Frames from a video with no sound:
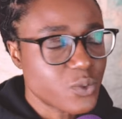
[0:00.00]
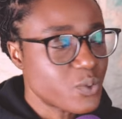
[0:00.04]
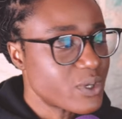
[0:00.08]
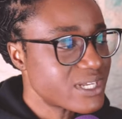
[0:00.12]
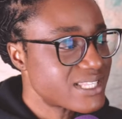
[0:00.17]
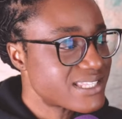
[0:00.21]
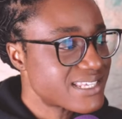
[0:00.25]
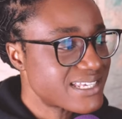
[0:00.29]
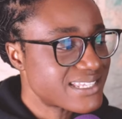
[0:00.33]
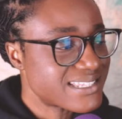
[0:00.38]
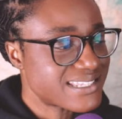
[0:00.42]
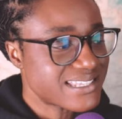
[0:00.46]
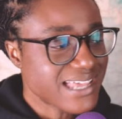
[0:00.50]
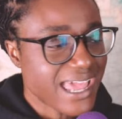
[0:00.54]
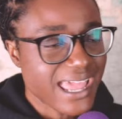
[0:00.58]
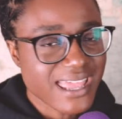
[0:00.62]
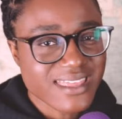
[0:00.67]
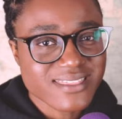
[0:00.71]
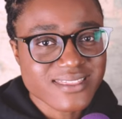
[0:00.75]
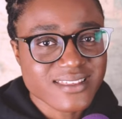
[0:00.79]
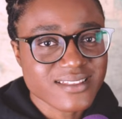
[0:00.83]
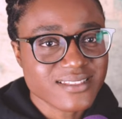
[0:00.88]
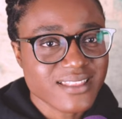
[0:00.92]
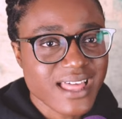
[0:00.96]
what's a day
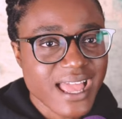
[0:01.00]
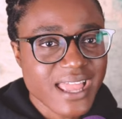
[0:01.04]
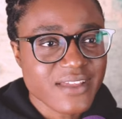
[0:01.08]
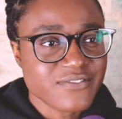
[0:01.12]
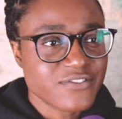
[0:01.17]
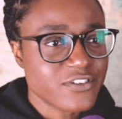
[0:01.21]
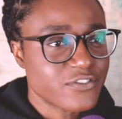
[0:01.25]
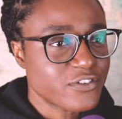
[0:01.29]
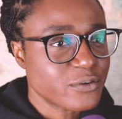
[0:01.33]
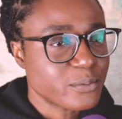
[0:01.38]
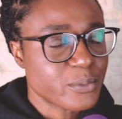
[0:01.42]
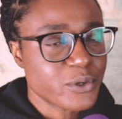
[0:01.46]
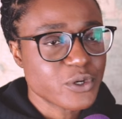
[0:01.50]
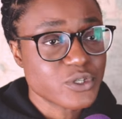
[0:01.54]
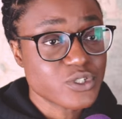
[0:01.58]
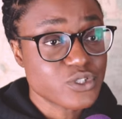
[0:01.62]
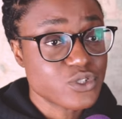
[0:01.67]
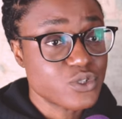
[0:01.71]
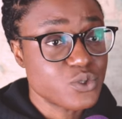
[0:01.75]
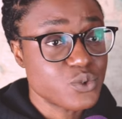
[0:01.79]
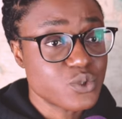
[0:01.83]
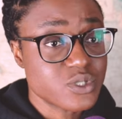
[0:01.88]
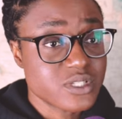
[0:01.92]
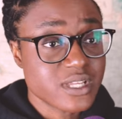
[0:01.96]
in the life of a
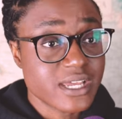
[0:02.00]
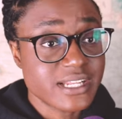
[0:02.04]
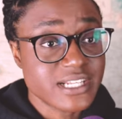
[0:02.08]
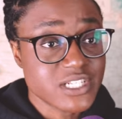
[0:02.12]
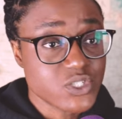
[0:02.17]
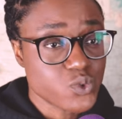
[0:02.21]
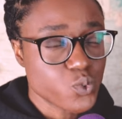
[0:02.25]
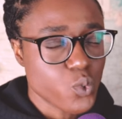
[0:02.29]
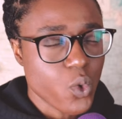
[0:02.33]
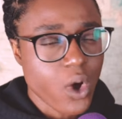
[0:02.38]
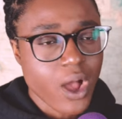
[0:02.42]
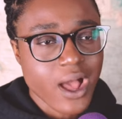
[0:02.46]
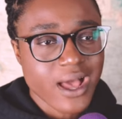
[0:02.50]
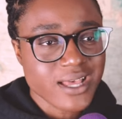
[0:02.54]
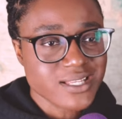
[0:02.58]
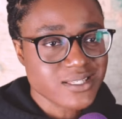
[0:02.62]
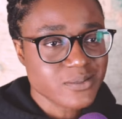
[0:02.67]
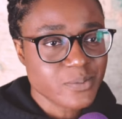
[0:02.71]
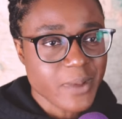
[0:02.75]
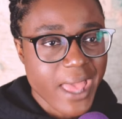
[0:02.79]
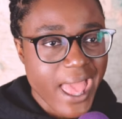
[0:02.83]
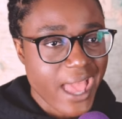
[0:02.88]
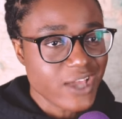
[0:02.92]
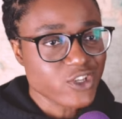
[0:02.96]
person who studies
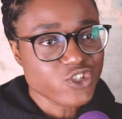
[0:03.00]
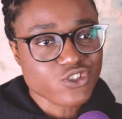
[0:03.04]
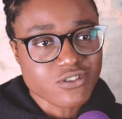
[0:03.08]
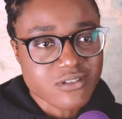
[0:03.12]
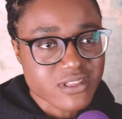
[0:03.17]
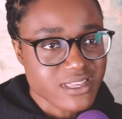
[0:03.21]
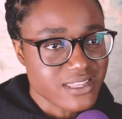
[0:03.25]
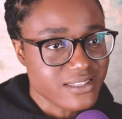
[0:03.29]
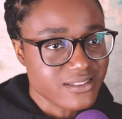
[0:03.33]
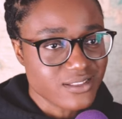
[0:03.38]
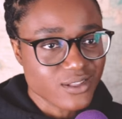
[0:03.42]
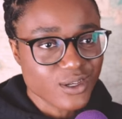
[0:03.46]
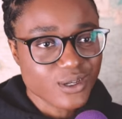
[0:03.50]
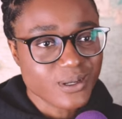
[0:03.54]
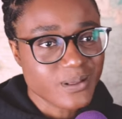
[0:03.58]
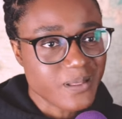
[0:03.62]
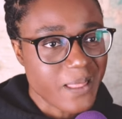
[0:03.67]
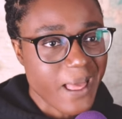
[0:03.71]
wasps actually look